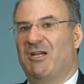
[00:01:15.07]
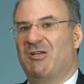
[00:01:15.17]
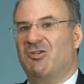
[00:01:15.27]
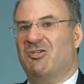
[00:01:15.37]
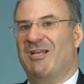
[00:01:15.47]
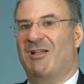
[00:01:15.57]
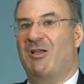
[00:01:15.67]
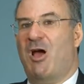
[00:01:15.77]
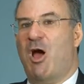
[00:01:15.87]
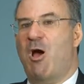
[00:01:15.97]

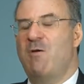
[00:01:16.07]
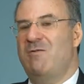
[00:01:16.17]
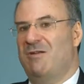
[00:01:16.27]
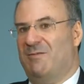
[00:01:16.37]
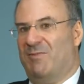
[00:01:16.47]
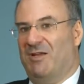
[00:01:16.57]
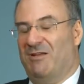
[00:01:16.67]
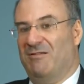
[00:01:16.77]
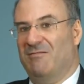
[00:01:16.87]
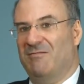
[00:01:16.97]
shall only be